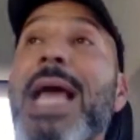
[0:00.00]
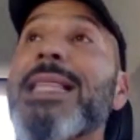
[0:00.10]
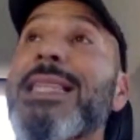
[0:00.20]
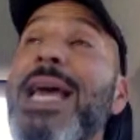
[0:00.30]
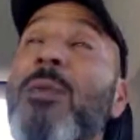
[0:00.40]

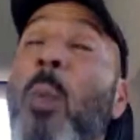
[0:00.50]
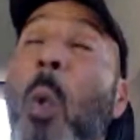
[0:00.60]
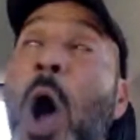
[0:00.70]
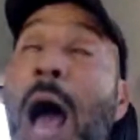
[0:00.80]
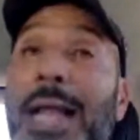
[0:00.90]
And then
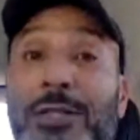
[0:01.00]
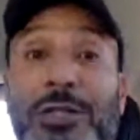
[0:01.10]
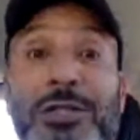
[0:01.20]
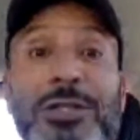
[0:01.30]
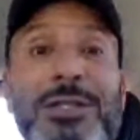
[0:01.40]

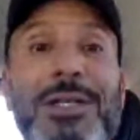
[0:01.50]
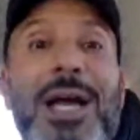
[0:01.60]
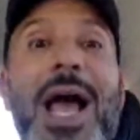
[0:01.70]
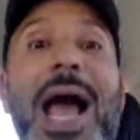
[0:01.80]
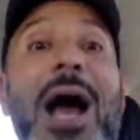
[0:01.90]
watch
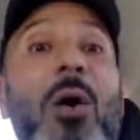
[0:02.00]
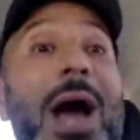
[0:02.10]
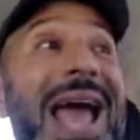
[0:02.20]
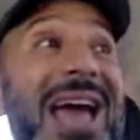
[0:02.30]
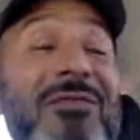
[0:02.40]

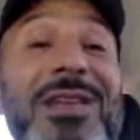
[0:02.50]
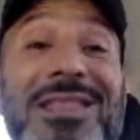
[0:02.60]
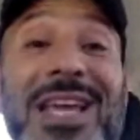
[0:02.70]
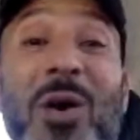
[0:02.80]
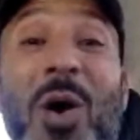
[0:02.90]
how
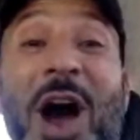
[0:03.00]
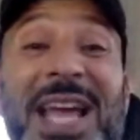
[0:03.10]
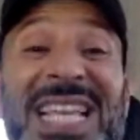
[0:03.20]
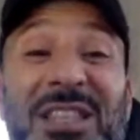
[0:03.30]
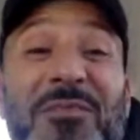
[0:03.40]
everything
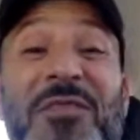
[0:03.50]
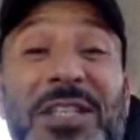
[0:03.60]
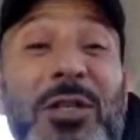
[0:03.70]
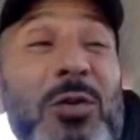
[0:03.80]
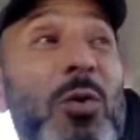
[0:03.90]
in the
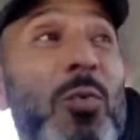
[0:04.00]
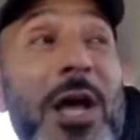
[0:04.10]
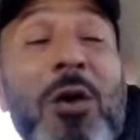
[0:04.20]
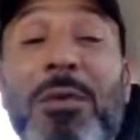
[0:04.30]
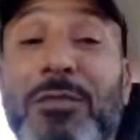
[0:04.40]
physical
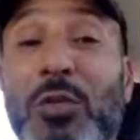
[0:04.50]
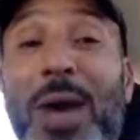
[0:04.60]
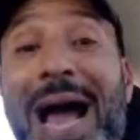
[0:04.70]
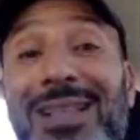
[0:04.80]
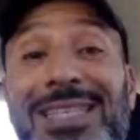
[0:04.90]
realm of
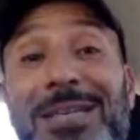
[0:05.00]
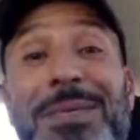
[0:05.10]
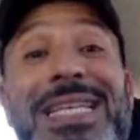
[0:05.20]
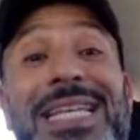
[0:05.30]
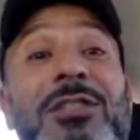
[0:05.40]
duality
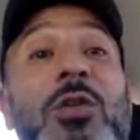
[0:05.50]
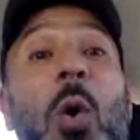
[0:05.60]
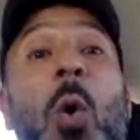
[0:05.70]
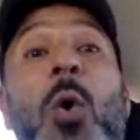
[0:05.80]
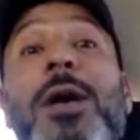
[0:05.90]
begins
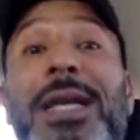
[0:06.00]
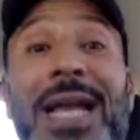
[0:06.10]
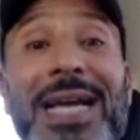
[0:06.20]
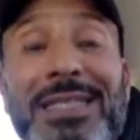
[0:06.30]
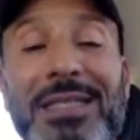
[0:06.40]
to
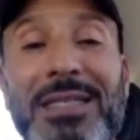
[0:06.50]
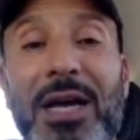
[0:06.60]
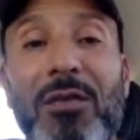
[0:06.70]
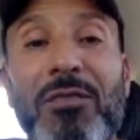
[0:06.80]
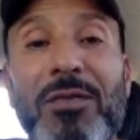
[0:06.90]
organize
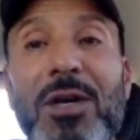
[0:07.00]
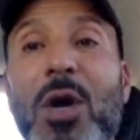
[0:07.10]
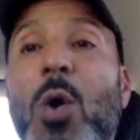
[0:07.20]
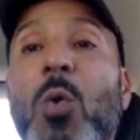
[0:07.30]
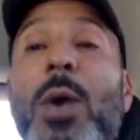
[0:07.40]
itself
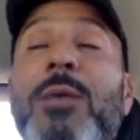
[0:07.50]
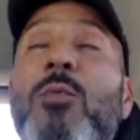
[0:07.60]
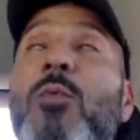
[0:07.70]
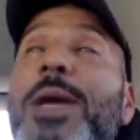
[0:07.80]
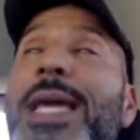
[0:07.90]

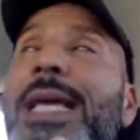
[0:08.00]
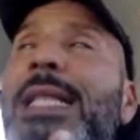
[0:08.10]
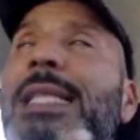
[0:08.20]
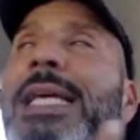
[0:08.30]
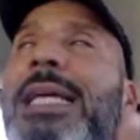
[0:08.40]
when we
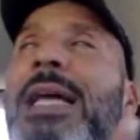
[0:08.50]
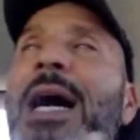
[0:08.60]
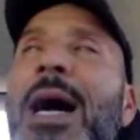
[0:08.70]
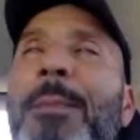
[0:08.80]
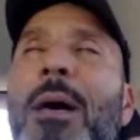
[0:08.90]
clean
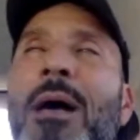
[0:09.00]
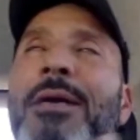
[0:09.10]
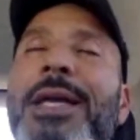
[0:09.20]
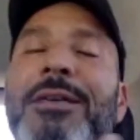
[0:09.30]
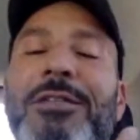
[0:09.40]
up
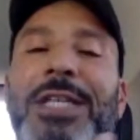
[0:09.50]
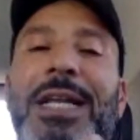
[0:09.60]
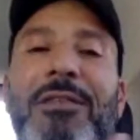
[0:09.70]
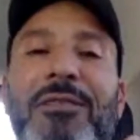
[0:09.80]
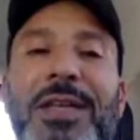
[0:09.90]
our
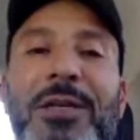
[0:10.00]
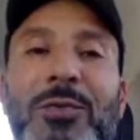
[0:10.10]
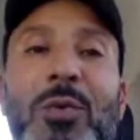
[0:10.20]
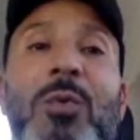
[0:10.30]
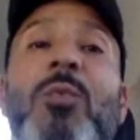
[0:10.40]
energetic field,
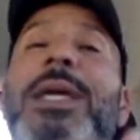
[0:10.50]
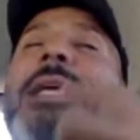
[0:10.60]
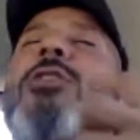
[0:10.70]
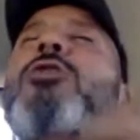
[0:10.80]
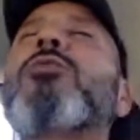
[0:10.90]
when
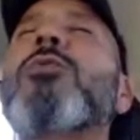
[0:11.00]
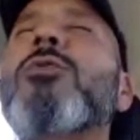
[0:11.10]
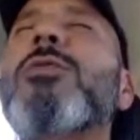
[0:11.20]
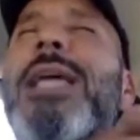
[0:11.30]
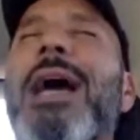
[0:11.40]
we
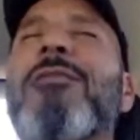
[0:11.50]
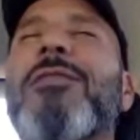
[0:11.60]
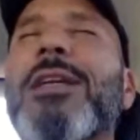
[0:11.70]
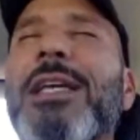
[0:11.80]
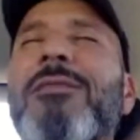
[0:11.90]
truly have
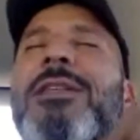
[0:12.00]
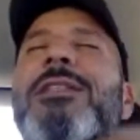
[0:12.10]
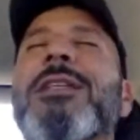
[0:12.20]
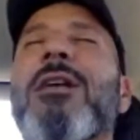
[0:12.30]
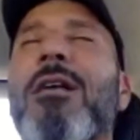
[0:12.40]

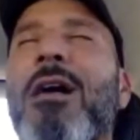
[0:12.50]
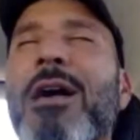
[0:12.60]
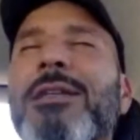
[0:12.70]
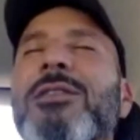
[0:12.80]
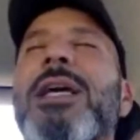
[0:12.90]
forgiveness in our
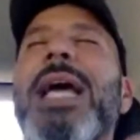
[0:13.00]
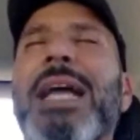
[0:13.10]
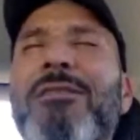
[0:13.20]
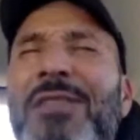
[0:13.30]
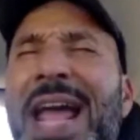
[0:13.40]
hearts.
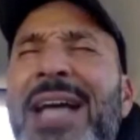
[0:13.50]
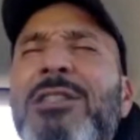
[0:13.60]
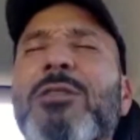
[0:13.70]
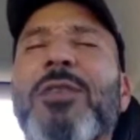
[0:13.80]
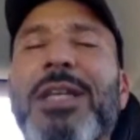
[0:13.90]

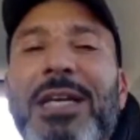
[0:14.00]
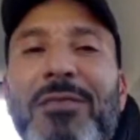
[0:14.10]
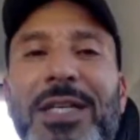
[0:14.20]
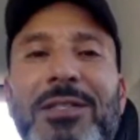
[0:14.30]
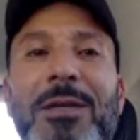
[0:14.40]
Advanced
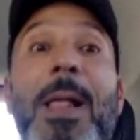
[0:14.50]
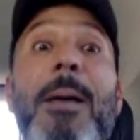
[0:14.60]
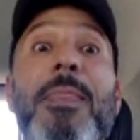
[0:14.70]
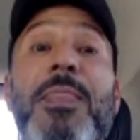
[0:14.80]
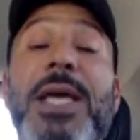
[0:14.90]
forgiveness,
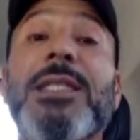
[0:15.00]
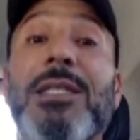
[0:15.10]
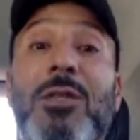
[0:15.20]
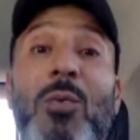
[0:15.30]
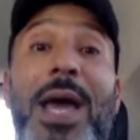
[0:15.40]
this
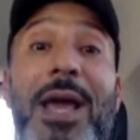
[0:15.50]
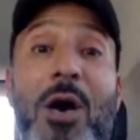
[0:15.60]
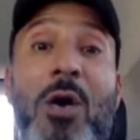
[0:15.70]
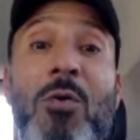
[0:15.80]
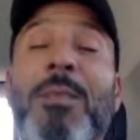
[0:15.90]
is the way
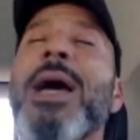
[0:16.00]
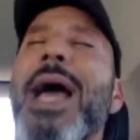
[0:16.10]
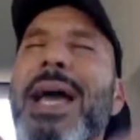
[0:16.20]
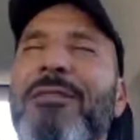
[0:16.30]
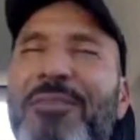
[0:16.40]
home.
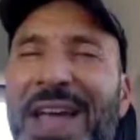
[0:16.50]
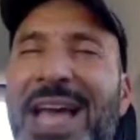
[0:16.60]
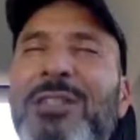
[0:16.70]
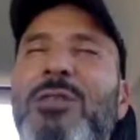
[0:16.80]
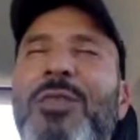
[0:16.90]

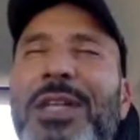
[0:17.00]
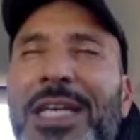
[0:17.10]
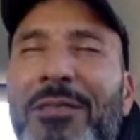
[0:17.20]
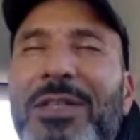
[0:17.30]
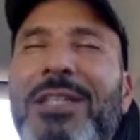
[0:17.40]
Advanced
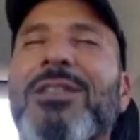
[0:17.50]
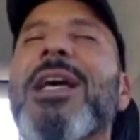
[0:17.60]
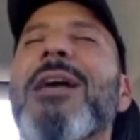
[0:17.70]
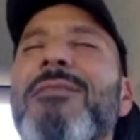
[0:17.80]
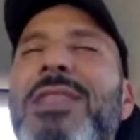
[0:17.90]
forgiveness,
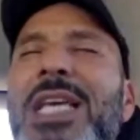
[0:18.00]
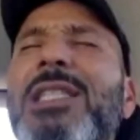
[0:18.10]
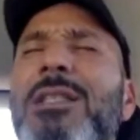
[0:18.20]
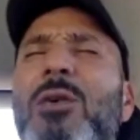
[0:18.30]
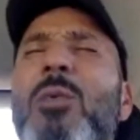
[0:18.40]

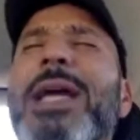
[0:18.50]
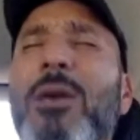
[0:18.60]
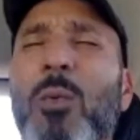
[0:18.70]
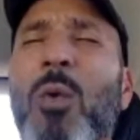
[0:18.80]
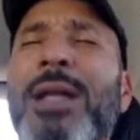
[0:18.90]
this is the way
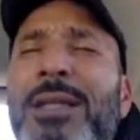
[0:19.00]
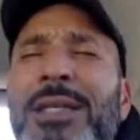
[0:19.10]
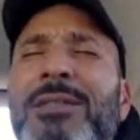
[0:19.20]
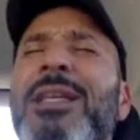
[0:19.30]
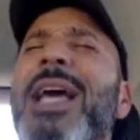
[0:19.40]
to
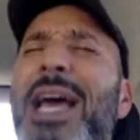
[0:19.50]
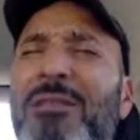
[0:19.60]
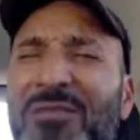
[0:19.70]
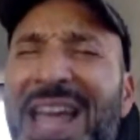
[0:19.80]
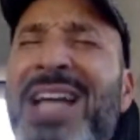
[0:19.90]
oneness.
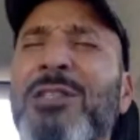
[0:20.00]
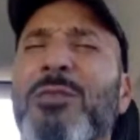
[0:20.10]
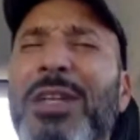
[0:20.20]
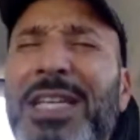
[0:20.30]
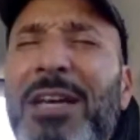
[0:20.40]

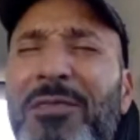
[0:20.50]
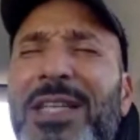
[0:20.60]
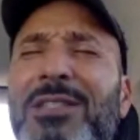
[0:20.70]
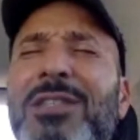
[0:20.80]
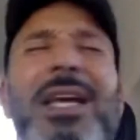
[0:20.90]
Advanced
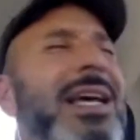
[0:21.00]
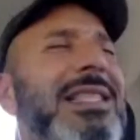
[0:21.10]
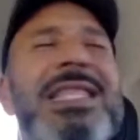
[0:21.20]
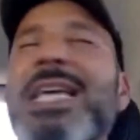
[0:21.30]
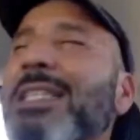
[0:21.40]
forgiveness,
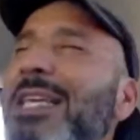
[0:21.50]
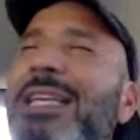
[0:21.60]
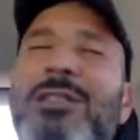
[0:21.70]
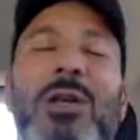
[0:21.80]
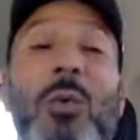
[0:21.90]
this
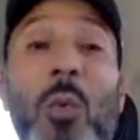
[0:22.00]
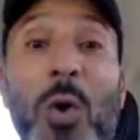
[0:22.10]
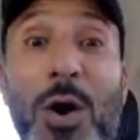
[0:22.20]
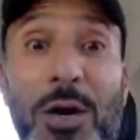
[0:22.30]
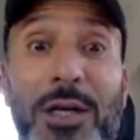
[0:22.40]
is the
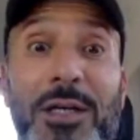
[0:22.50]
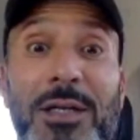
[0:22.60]
work.